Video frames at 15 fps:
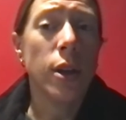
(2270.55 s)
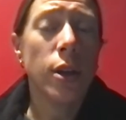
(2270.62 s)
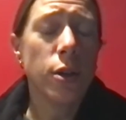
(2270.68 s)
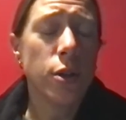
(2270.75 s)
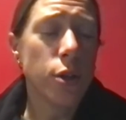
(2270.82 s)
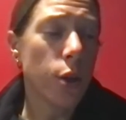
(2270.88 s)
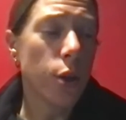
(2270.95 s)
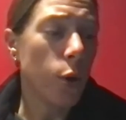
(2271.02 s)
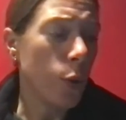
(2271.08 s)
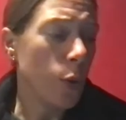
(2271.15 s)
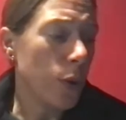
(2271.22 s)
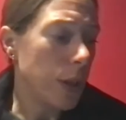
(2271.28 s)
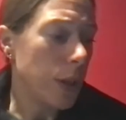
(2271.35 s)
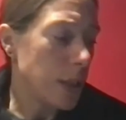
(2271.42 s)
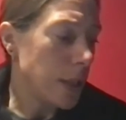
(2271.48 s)

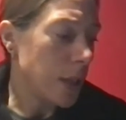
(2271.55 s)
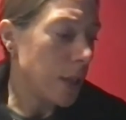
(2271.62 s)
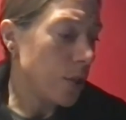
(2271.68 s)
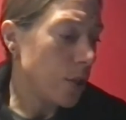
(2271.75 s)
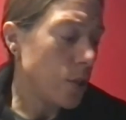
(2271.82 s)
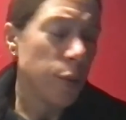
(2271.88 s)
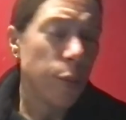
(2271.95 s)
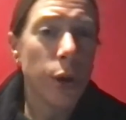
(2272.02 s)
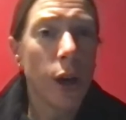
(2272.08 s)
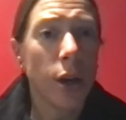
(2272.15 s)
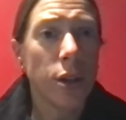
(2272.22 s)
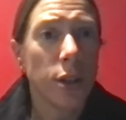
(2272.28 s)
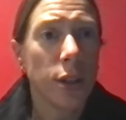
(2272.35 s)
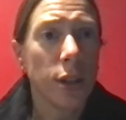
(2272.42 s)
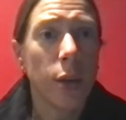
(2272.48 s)
So this industry
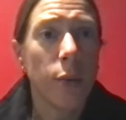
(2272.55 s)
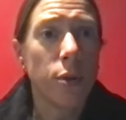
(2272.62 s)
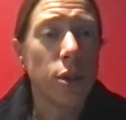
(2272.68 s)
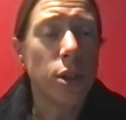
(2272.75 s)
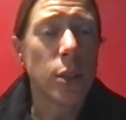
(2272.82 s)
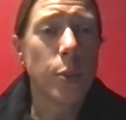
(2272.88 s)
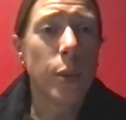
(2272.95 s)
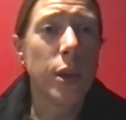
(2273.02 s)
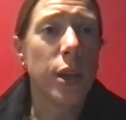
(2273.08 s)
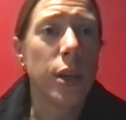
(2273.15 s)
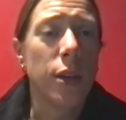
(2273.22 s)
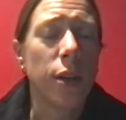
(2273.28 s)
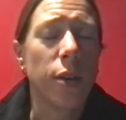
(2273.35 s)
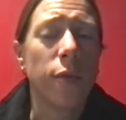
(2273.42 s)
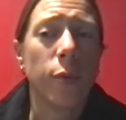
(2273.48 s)
project that I was just
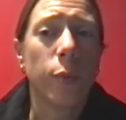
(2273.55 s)
speaking of,